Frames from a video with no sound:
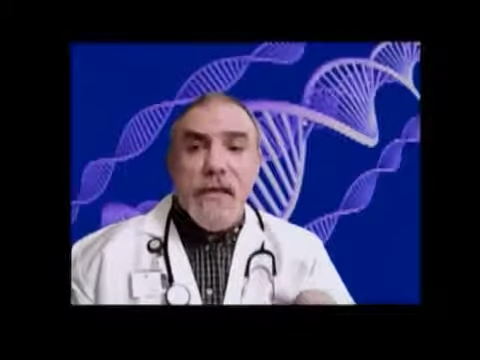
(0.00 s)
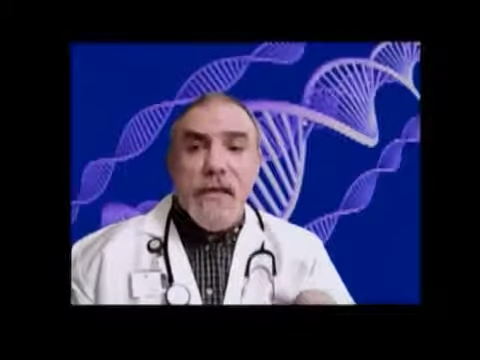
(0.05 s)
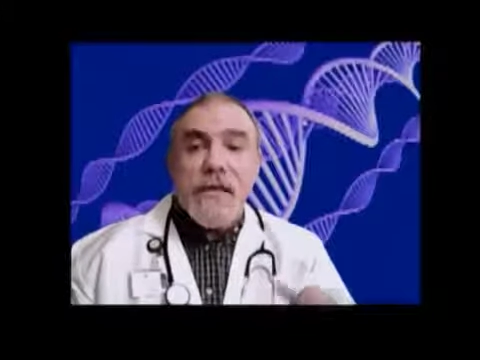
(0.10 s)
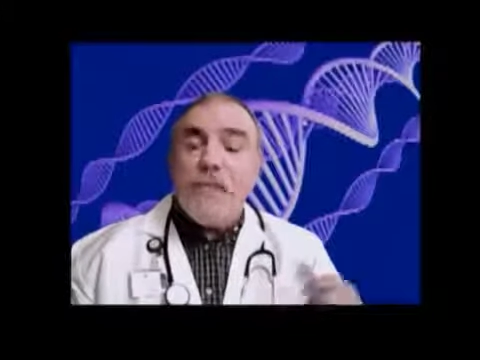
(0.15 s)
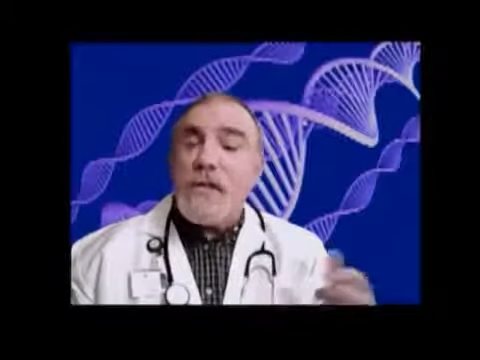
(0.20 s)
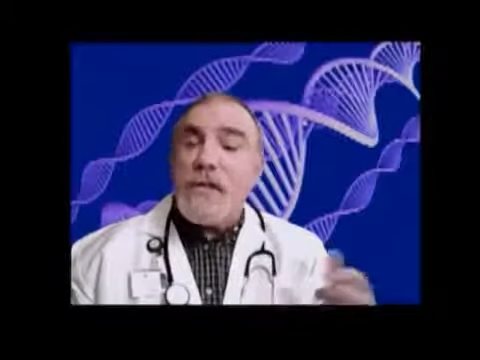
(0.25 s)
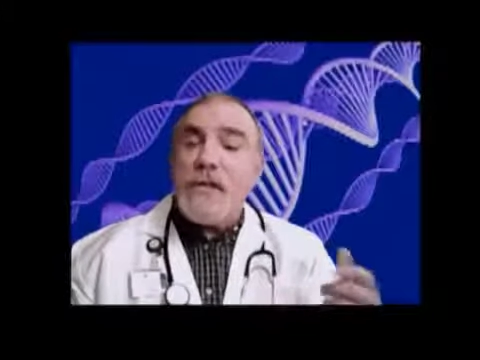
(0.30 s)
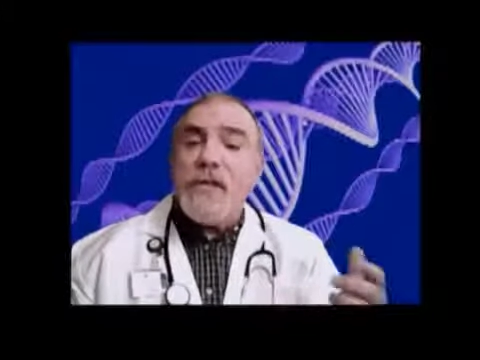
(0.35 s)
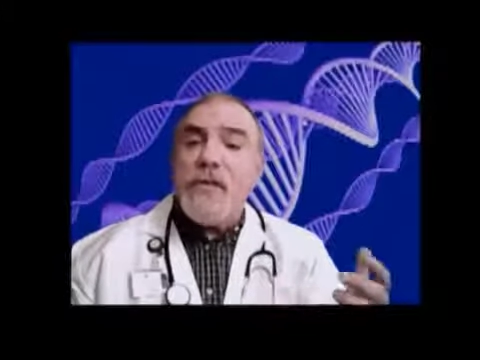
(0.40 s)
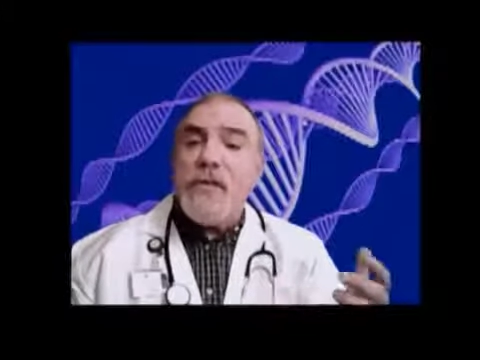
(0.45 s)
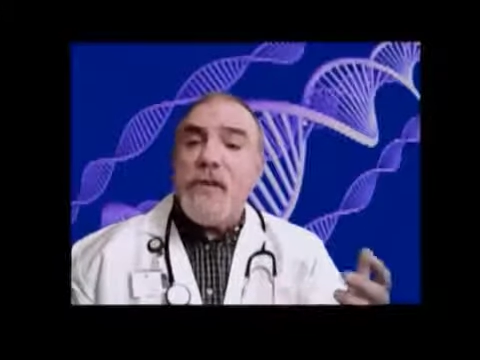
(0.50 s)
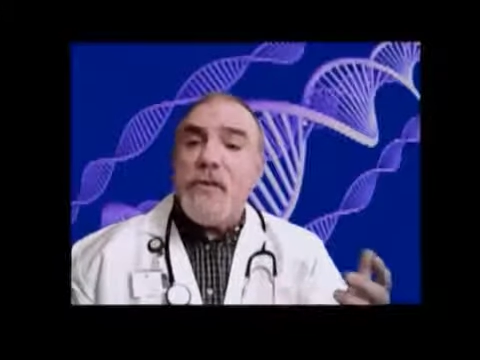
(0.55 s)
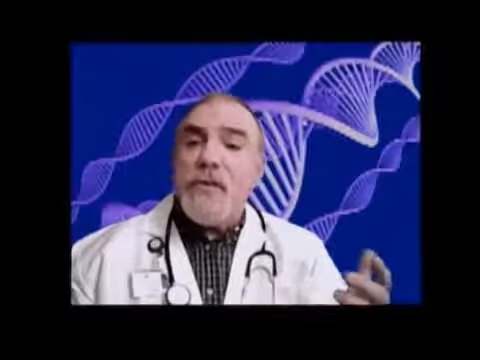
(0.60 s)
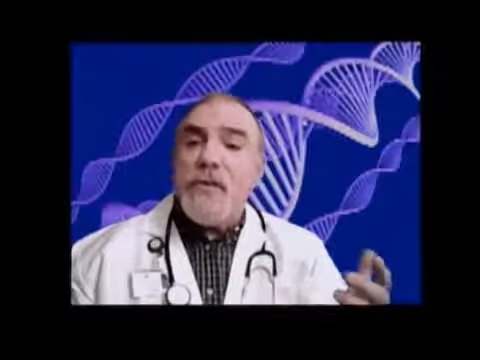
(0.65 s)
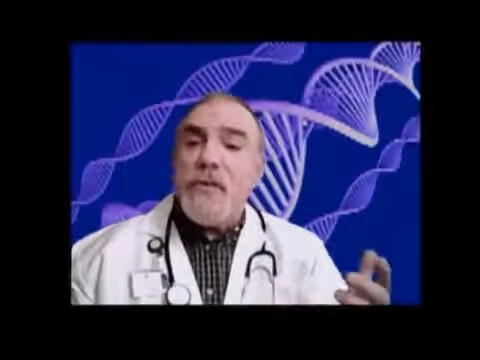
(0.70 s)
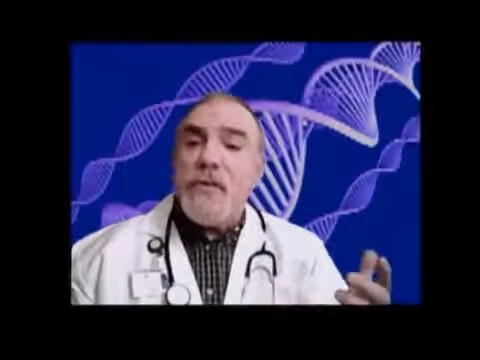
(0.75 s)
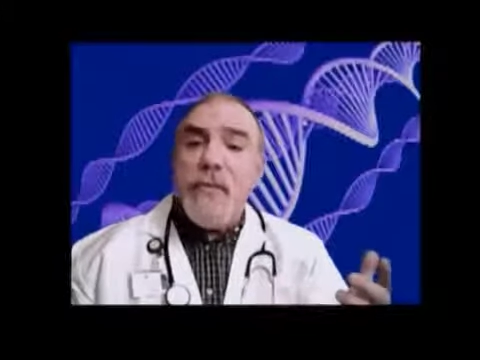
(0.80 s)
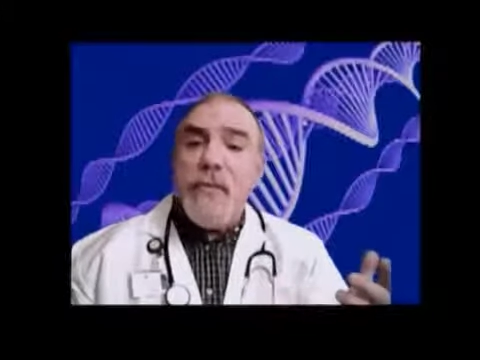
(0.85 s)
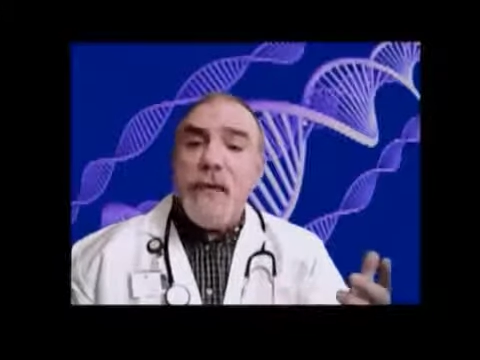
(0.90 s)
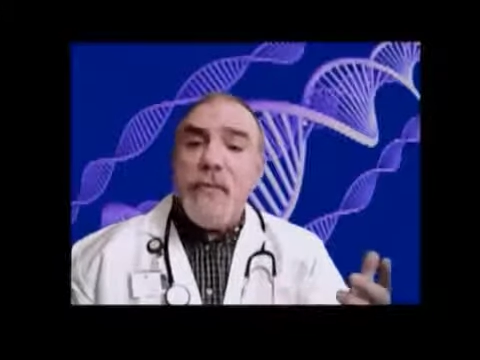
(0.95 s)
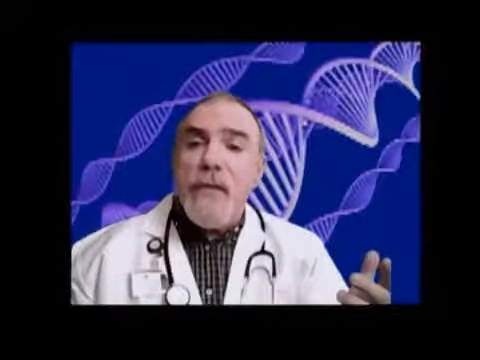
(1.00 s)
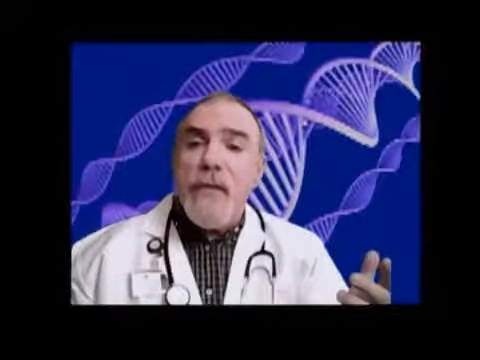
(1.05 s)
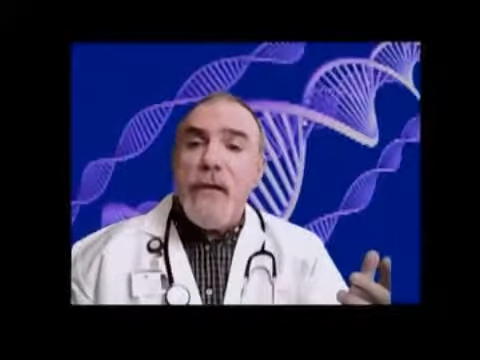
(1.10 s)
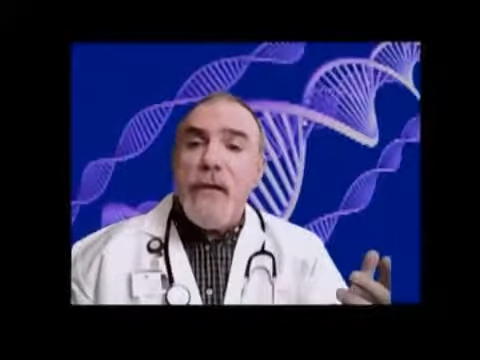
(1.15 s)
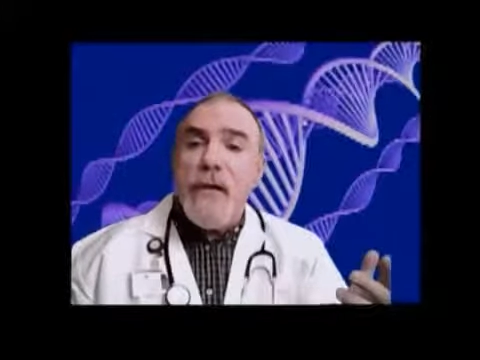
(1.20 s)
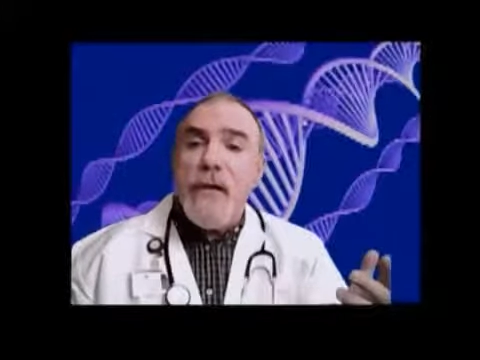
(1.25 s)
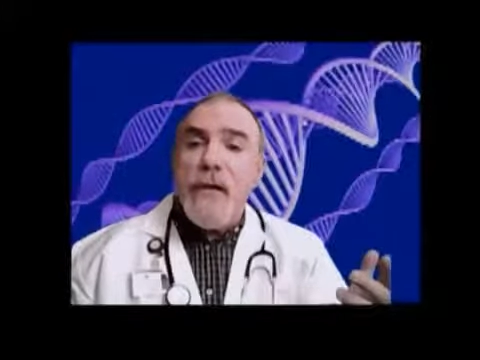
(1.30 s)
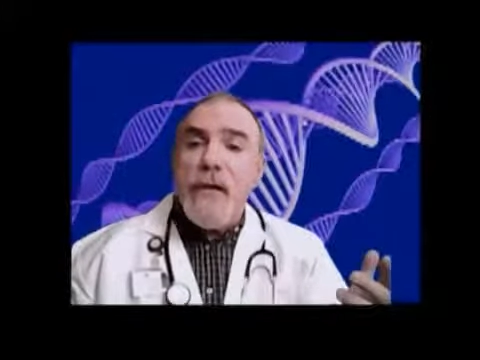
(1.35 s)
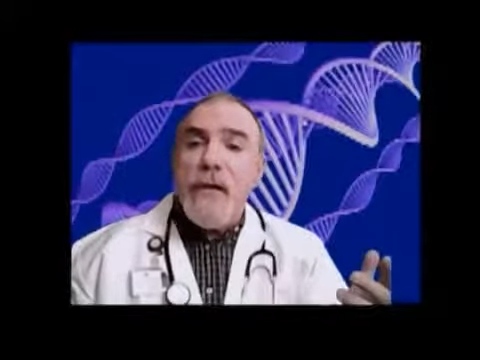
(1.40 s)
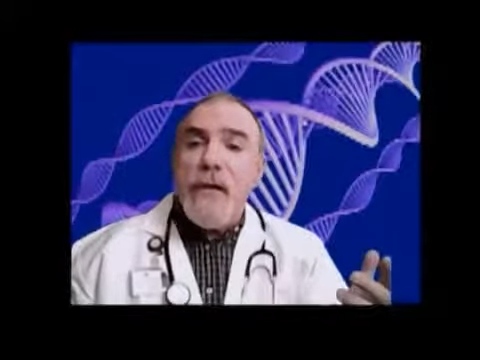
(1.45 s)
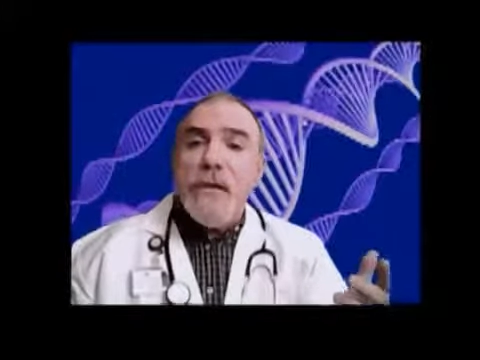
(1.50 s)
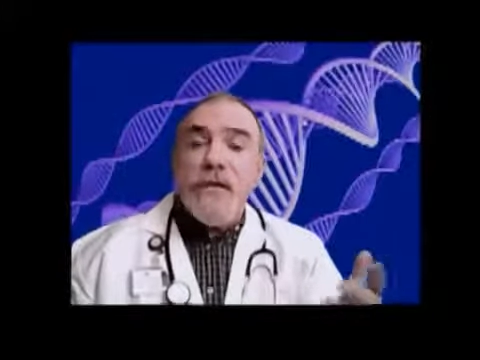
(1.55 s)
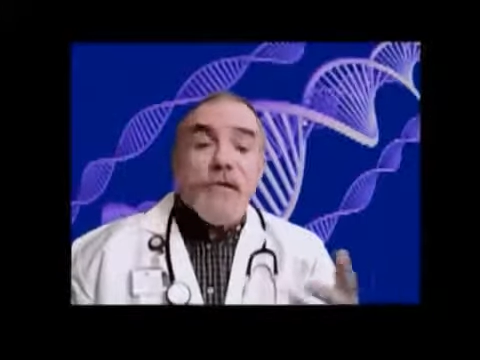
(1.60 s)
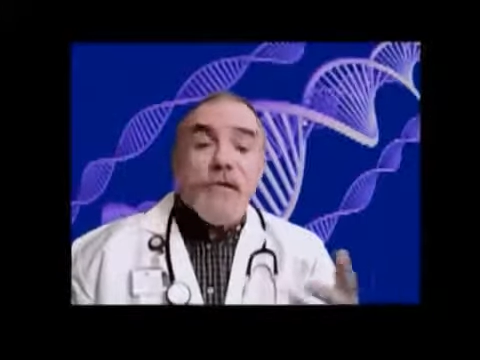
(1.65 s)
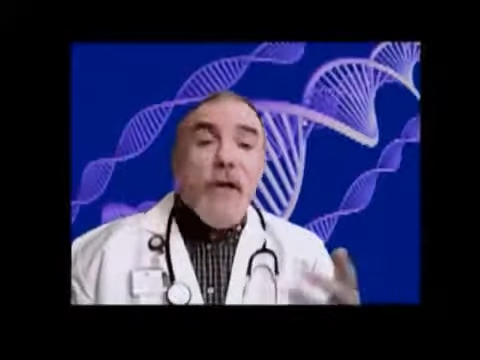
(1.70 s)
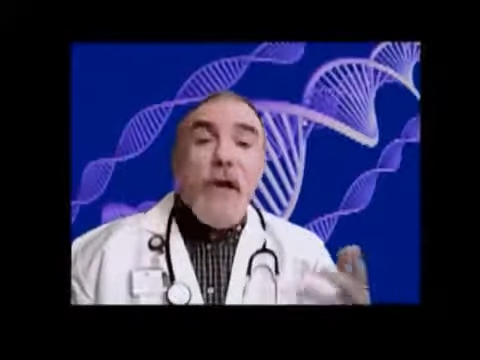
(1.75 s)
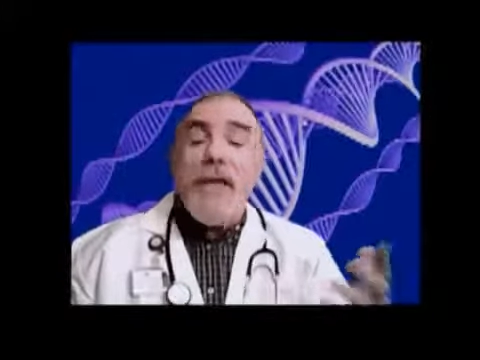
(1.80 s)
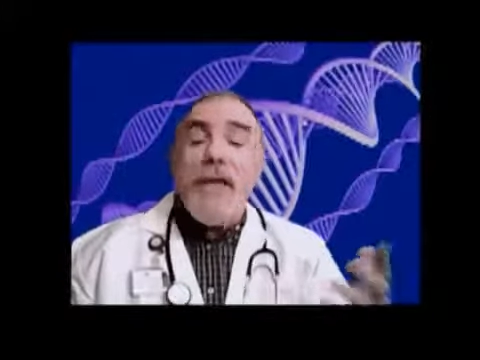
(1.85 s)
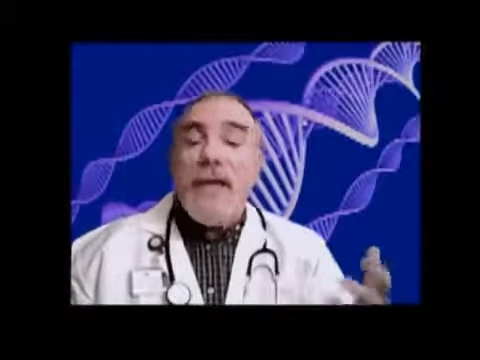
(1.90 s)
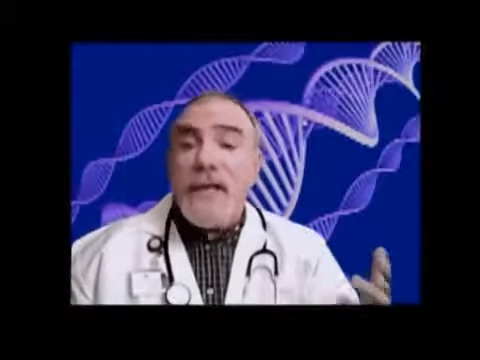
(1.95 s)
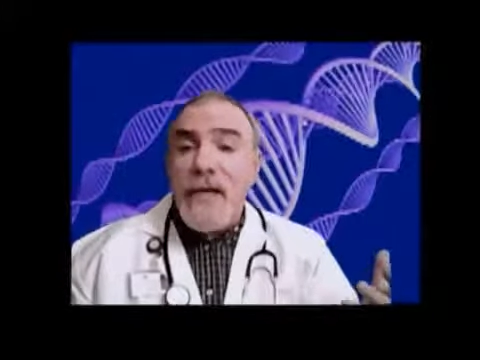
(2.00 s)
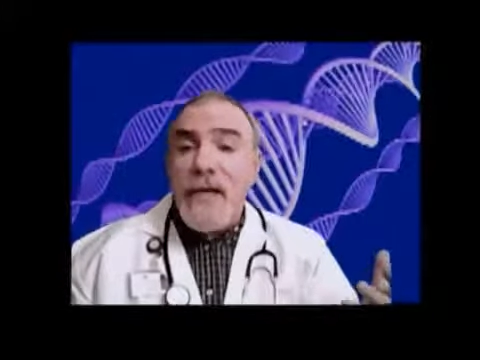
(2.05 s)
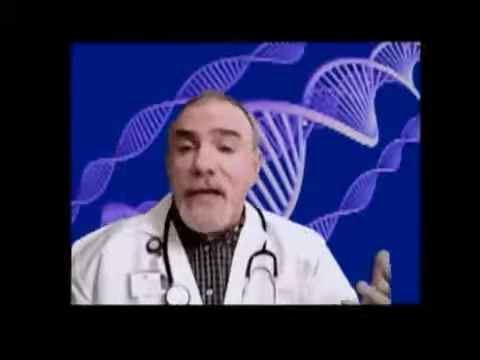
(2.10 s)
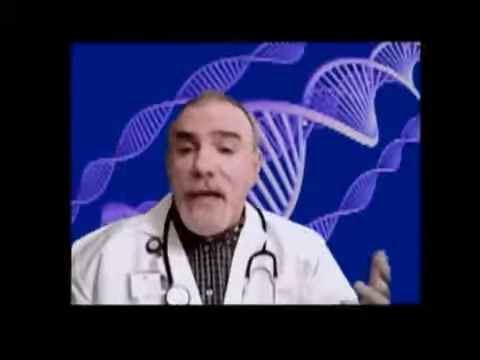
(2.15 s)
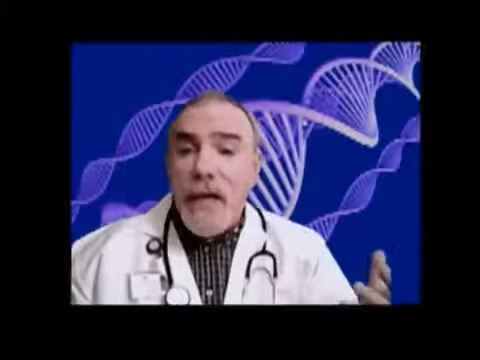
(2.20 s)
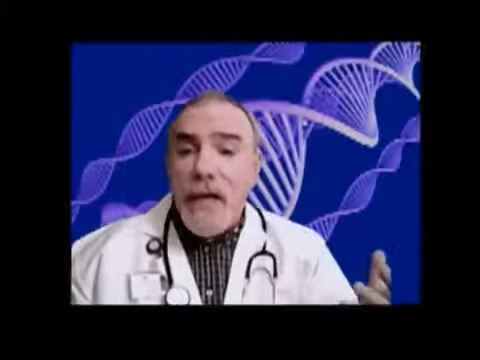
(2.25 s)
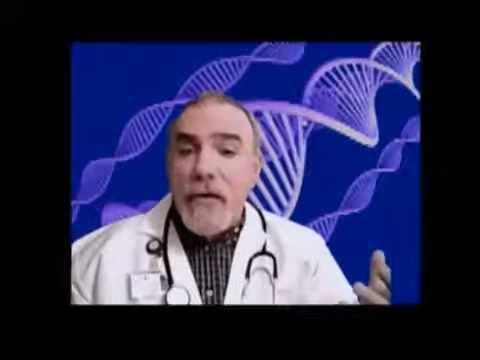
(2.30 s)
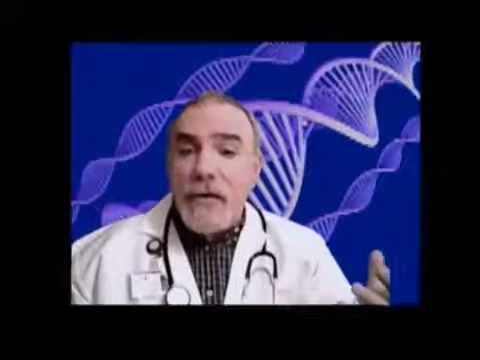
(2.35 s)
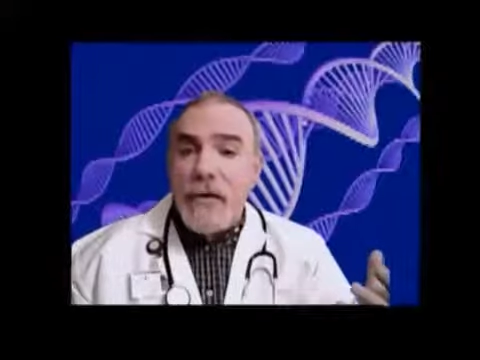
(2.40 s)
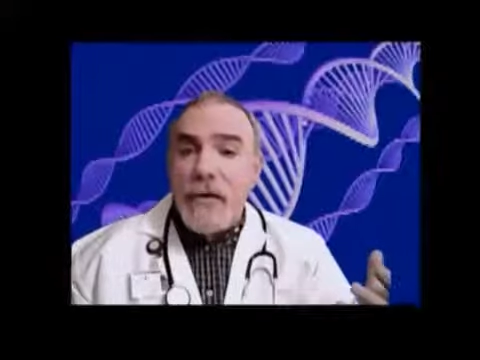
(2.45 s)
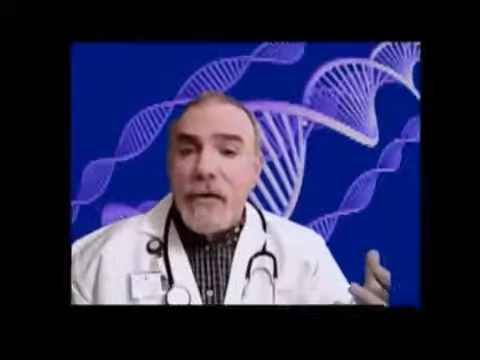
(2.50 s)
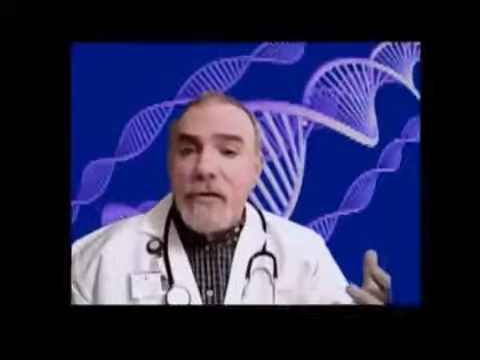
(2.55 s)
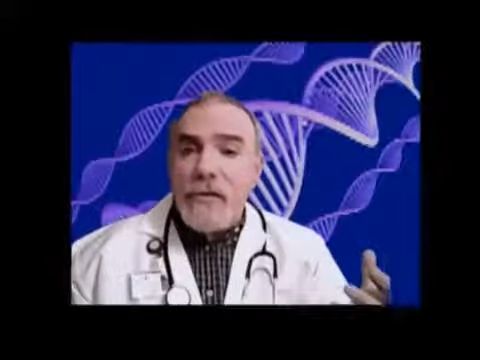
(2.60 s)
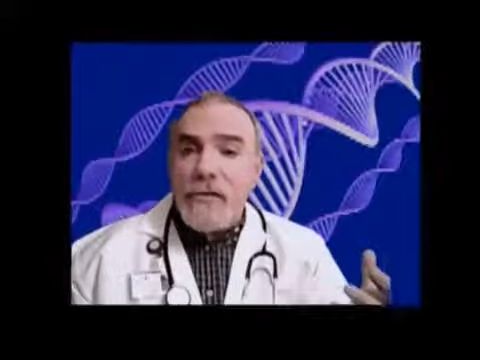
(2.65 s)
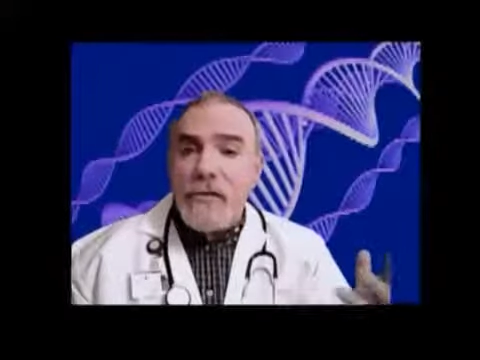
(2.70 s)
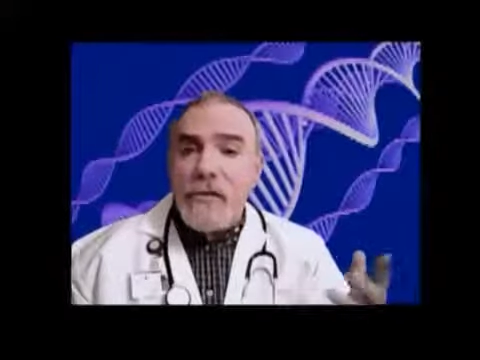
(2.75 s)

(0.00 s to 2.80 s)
especially those who might be trying to get healthier,